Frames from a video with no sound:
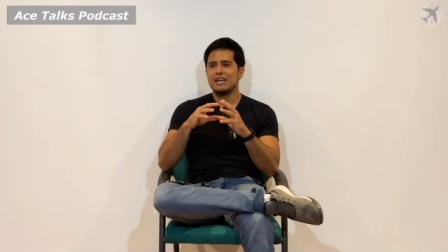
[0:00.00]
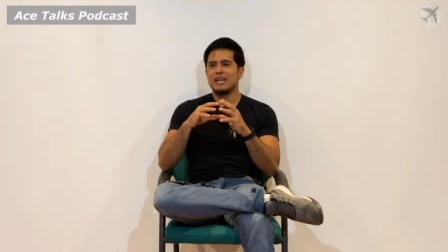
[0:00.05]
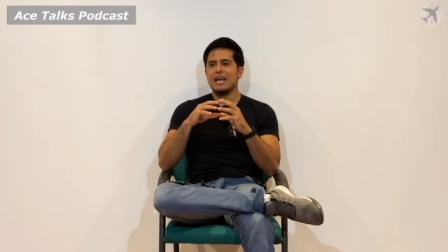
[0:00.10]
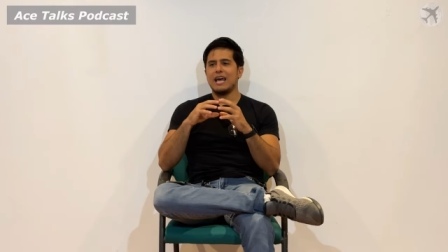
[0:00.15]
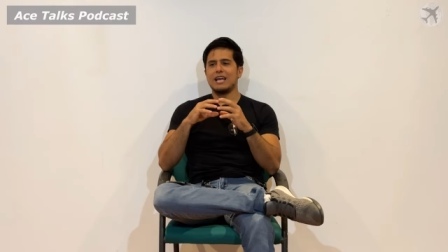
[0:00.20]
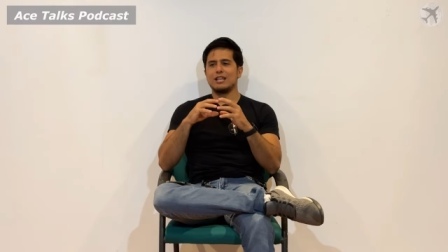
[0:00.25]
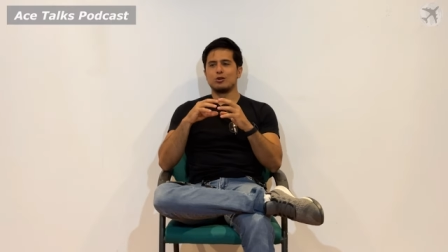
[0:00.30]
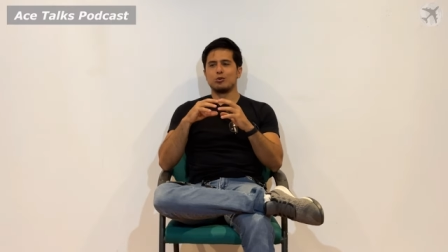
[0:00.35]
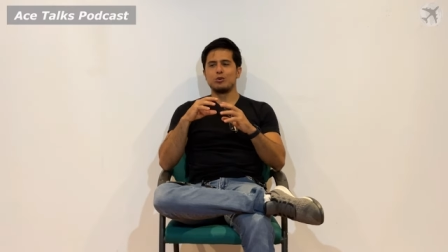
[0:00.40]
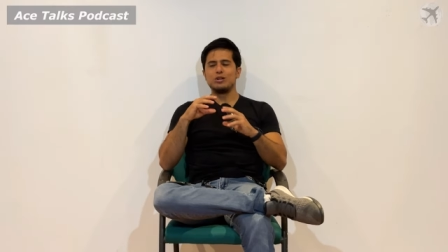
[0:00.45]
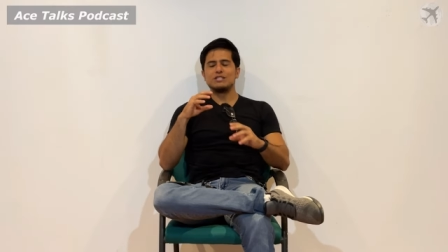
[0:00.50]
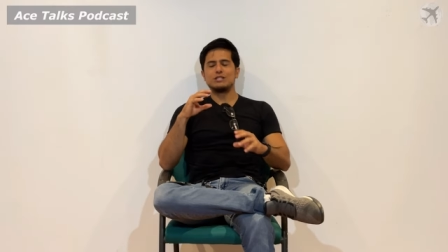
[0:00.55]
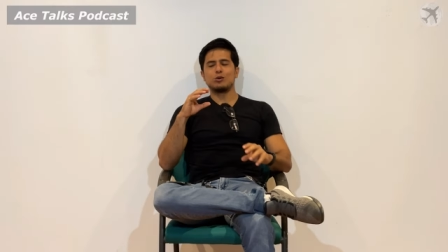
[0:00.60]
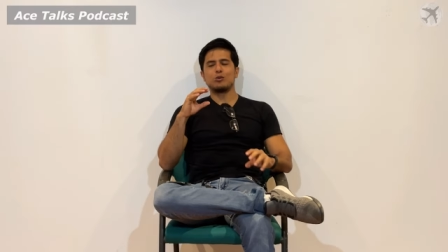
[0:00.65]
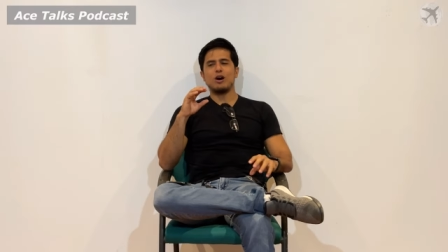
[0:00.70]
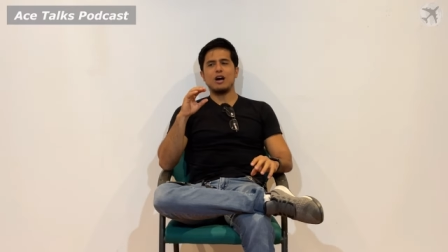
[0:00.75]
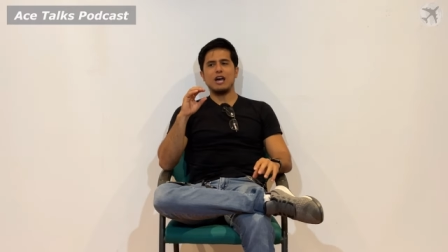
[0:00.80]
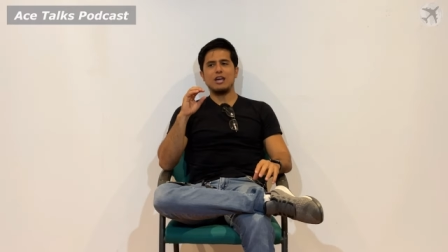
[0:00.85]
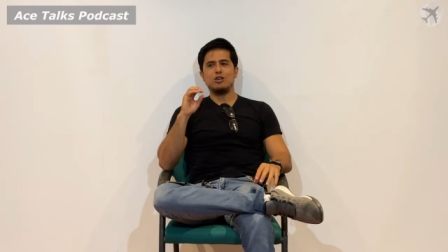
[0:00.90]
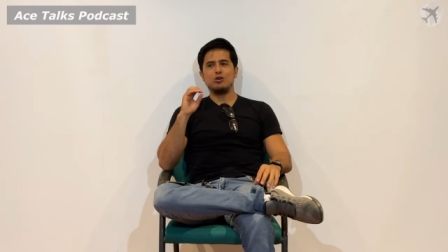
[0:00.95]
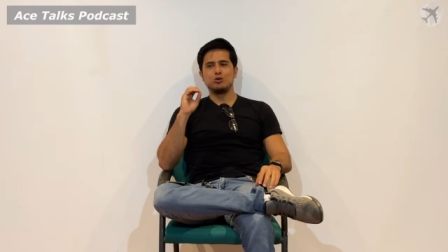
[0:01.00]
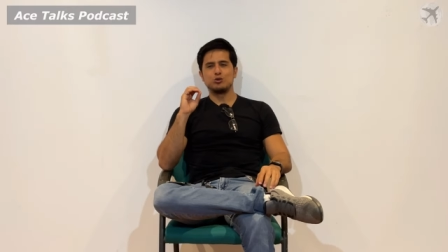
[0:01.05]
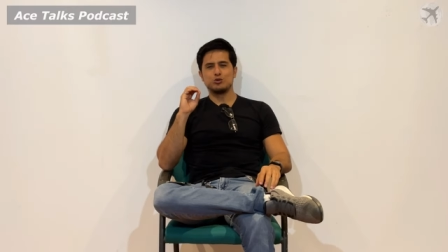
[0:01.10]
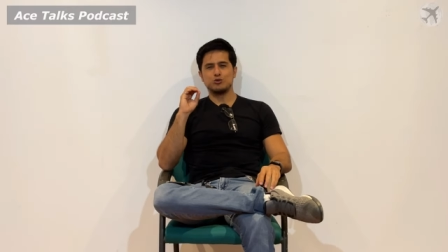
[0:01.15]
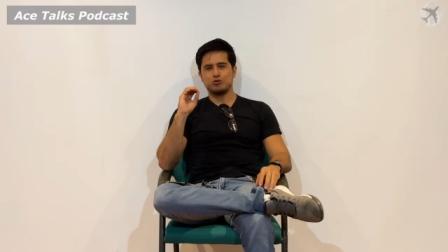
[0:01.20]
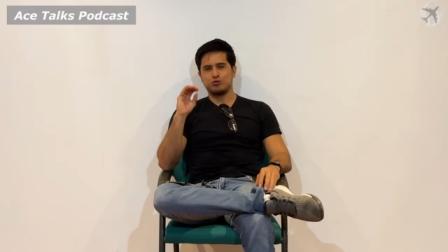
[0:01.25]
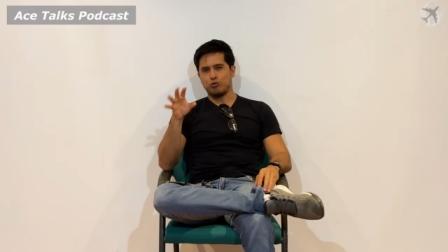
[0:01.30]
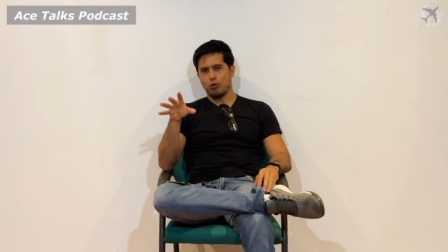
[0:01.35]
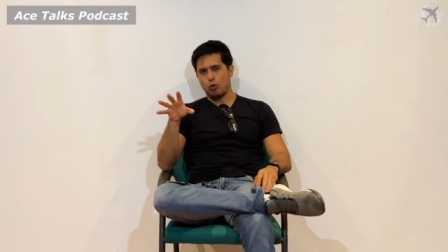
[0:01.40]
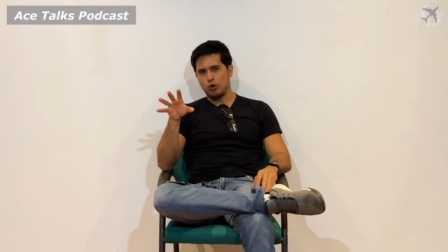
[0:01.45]
And the reason why I use
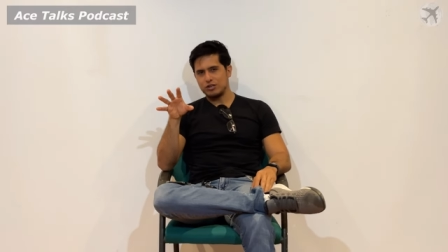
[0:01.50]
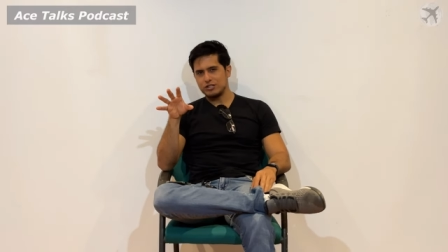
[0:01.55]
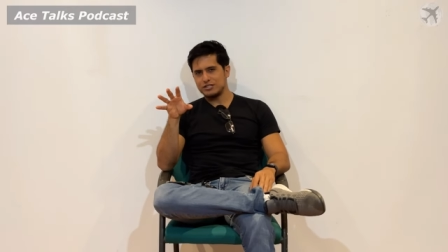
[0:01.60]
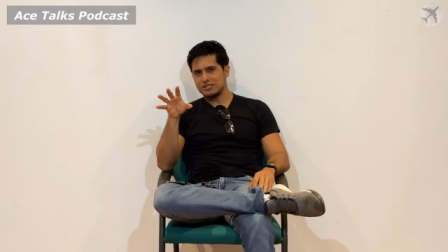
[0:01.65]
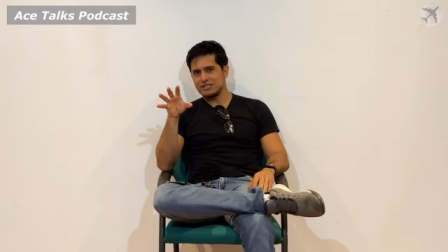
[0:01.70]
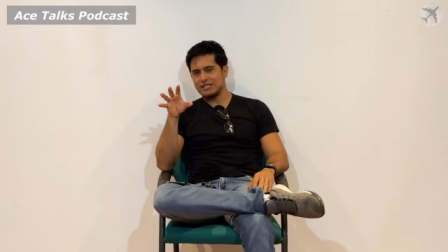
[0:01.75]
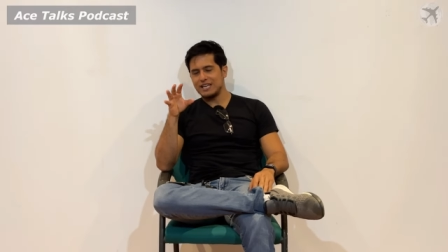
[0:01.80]
forced